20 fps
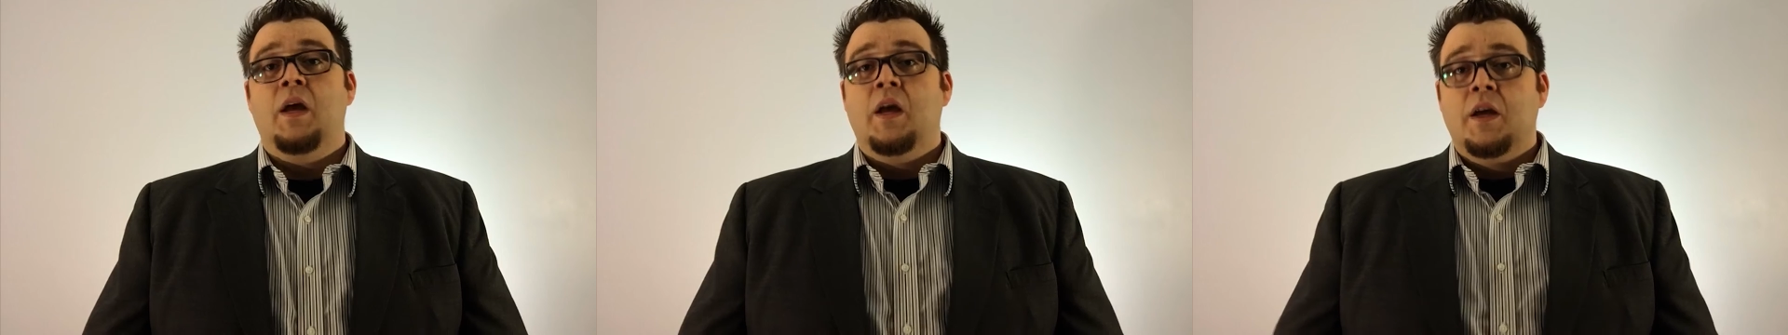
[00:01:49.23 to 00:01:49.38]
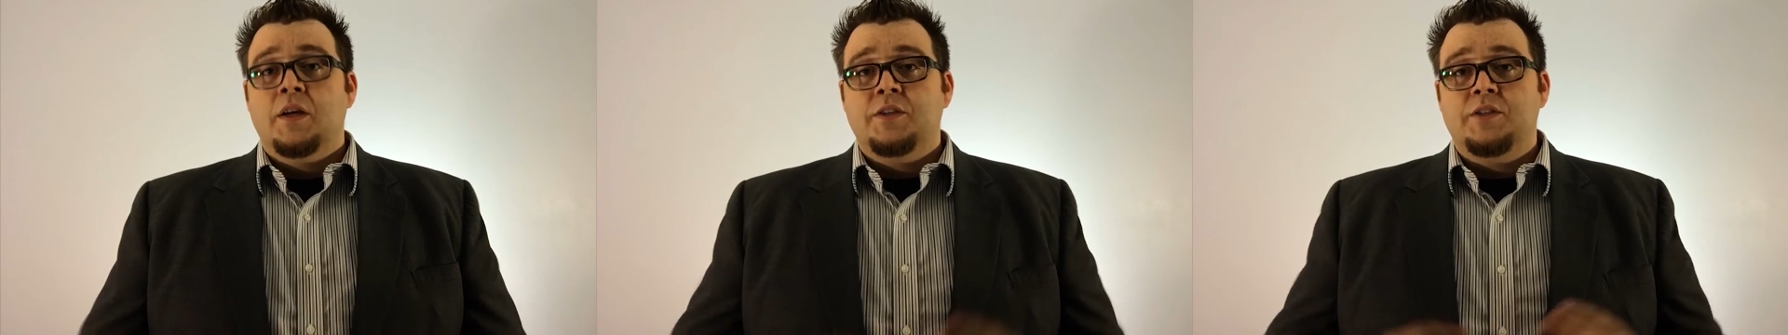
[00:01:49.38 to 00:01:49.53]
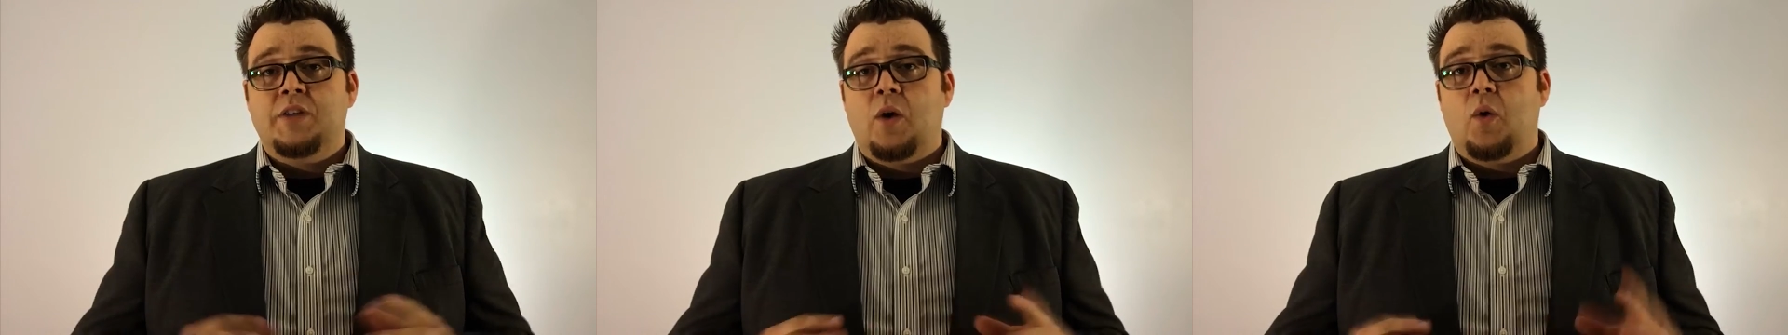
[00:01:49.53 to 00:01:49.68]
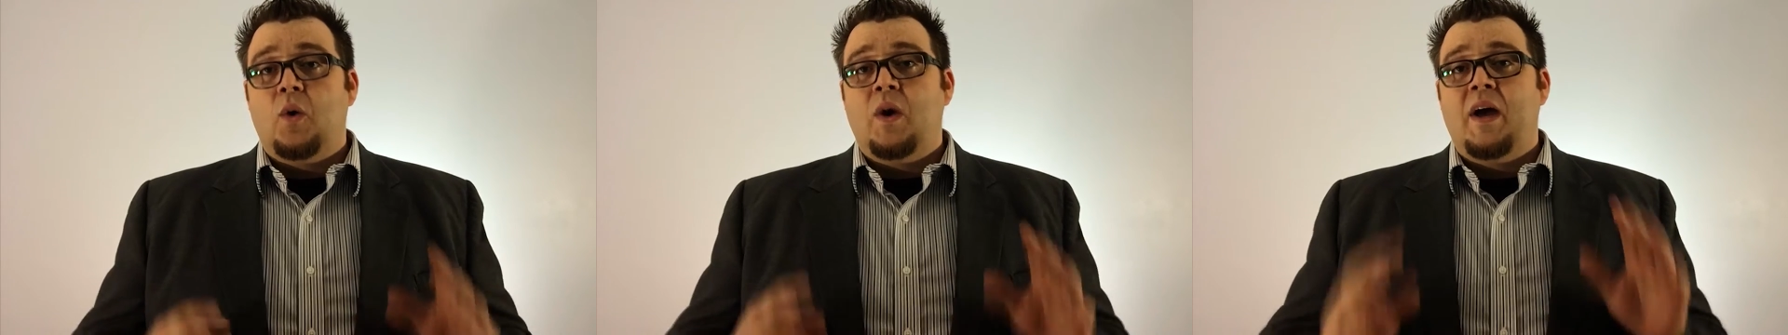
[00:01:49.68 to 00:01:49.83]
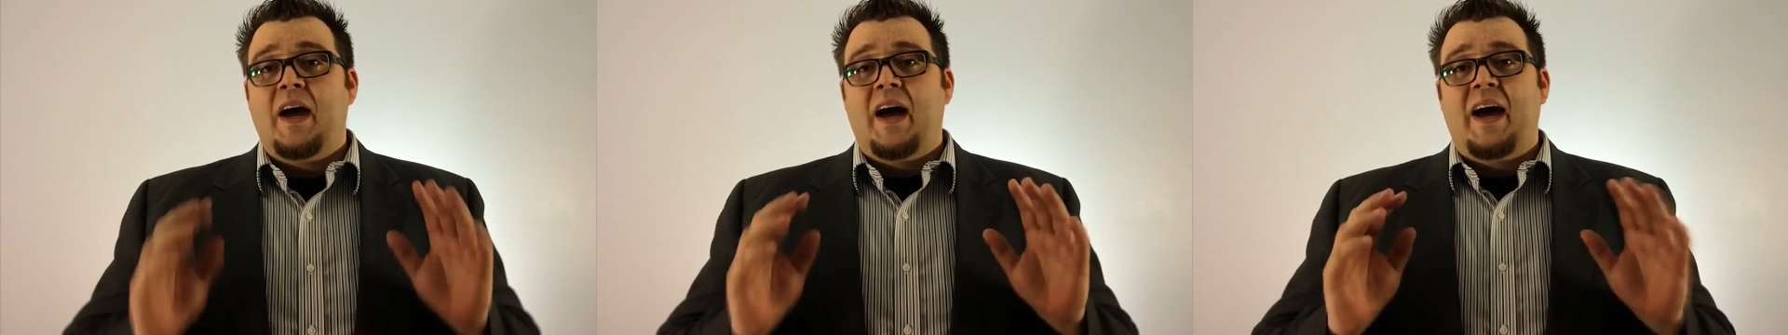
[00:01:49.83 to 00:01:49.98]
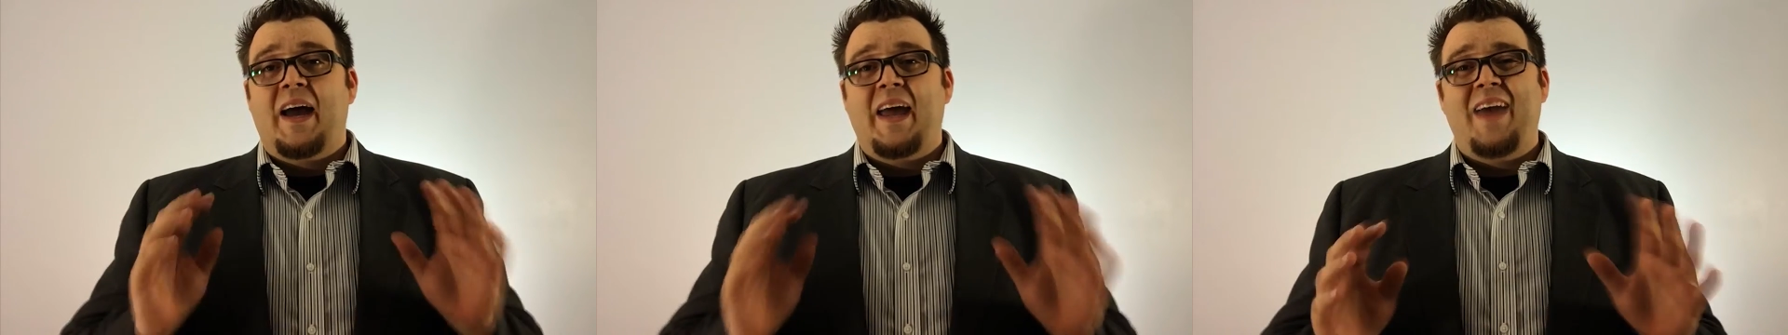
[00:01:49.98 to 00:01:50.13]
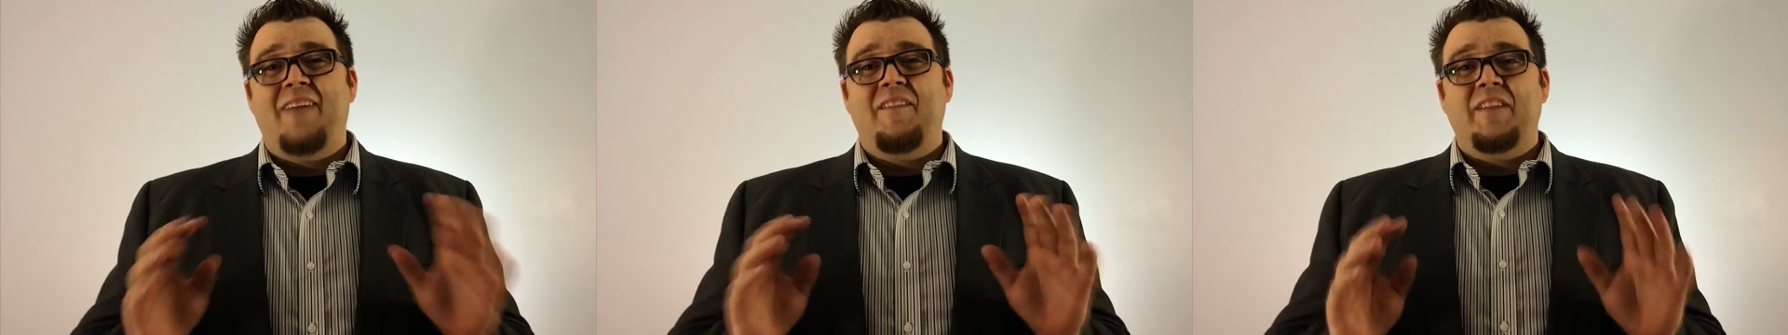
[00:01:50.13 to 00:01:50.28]
So, I
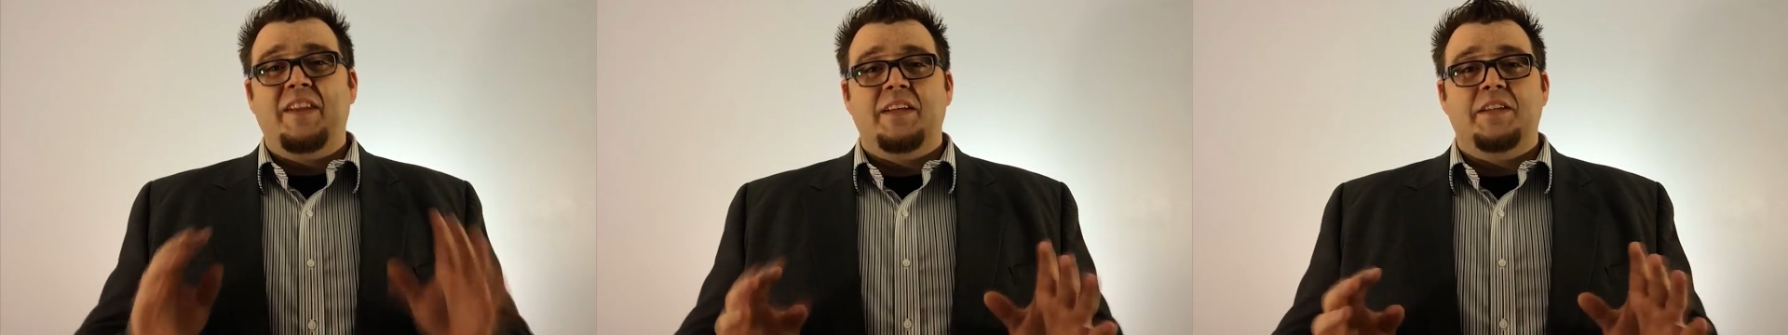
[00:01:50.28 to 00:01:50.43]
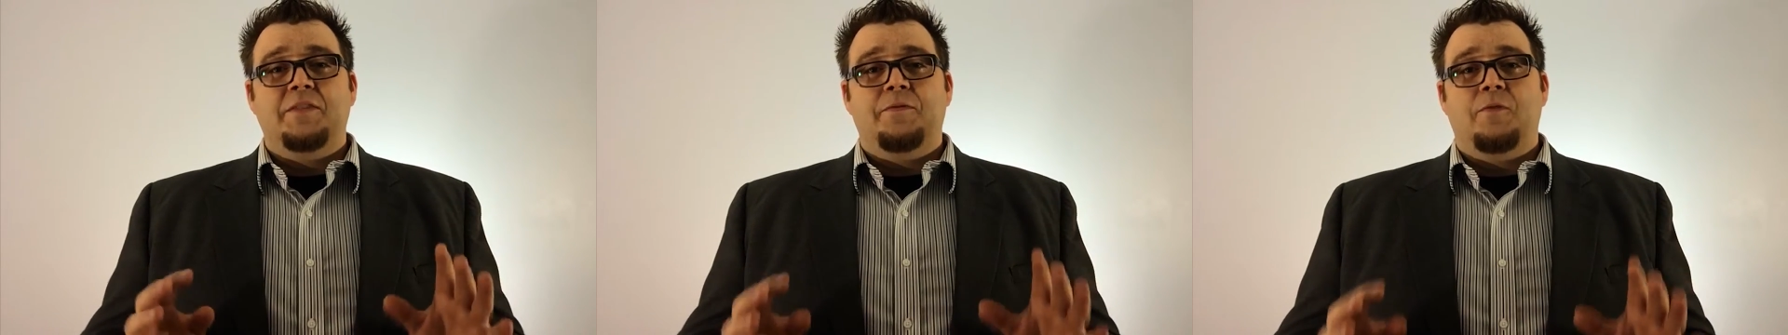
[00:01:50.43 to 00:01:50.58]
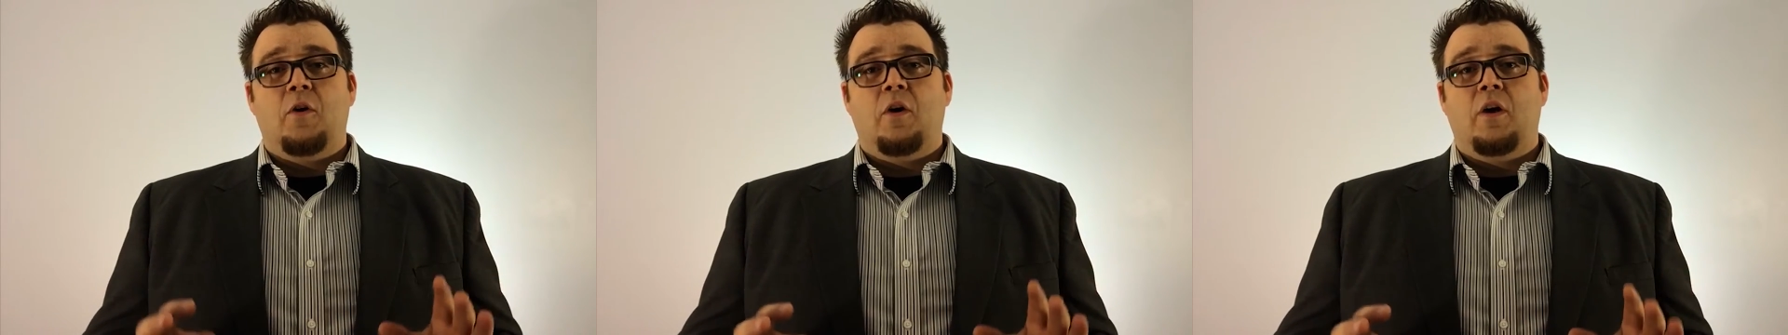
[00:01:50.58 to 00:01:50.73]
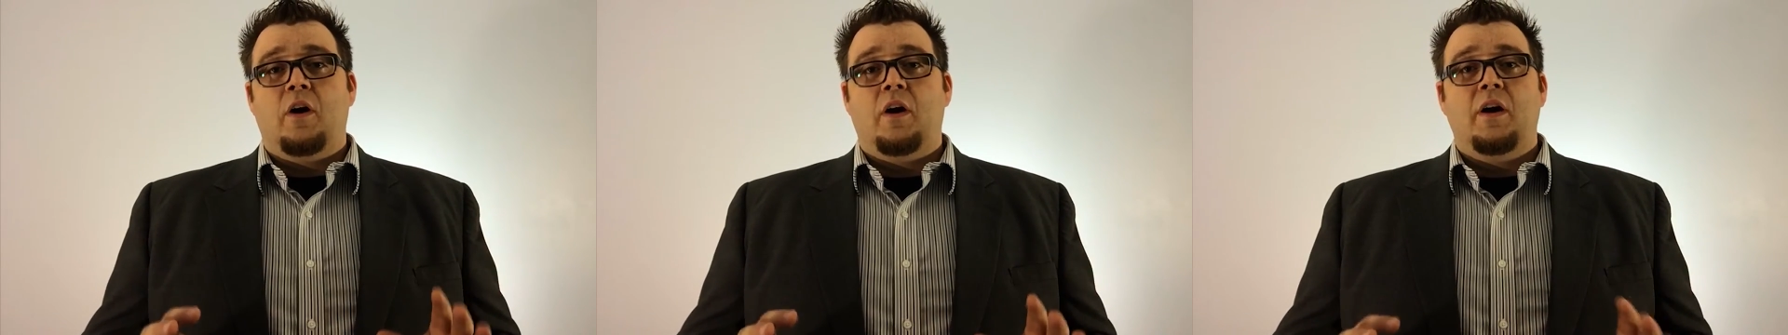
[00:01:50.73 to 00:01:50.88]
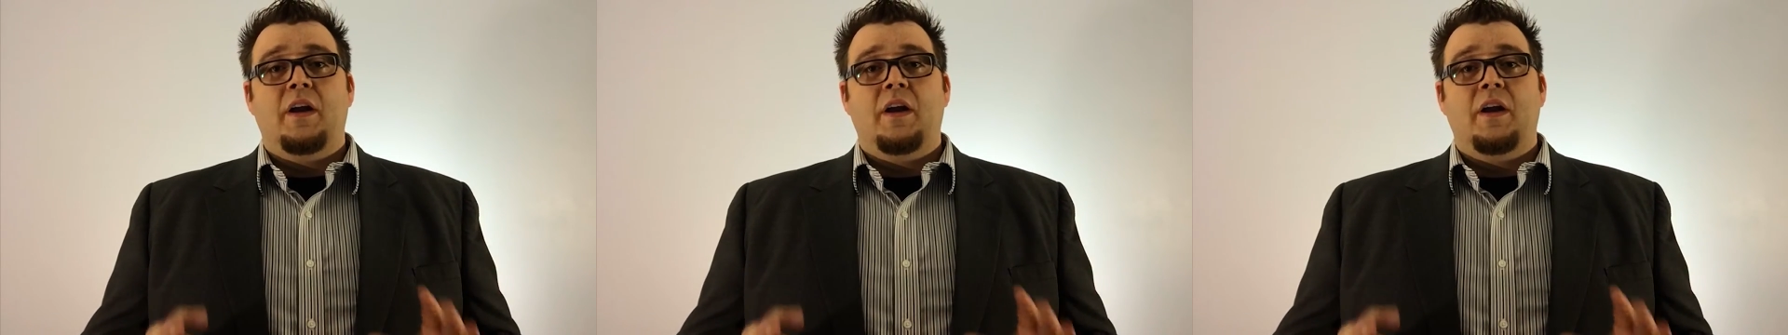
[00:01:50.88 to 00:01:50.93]
have it this far,